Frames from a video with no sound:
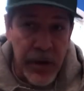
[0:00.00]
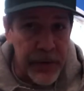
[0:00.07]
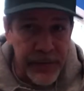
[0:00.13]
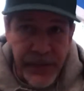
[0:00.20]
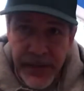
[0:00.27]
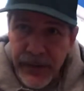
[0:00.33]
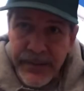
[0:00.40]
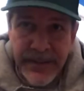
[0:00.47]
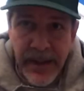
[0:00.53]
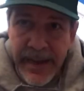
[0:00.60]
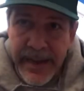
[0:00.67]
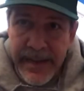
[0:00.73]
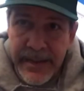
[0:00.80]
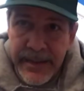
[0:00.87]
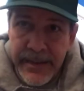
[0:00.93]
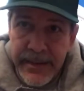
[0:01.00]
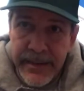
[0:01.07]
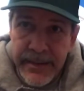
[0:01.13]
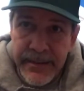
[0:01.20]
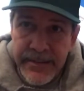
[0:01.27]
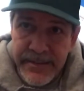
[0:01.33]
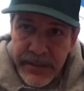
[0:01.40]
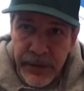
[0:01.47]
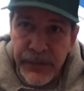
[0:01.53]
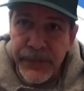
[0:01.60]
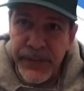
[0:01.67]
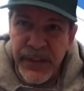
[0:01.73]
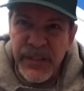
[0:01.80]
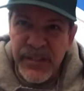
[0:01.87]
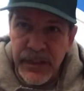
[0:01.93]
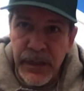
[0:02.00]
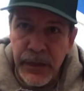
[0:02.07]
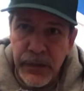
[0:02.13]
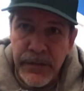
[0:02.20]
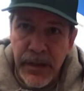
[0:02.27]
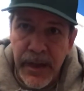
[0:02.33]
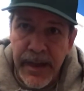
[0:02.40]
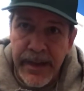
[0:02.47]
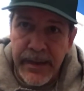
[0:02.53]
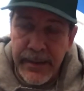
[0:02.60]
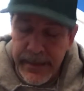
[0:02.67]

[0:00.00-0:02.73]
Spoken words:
feel tight, still feels a little tight.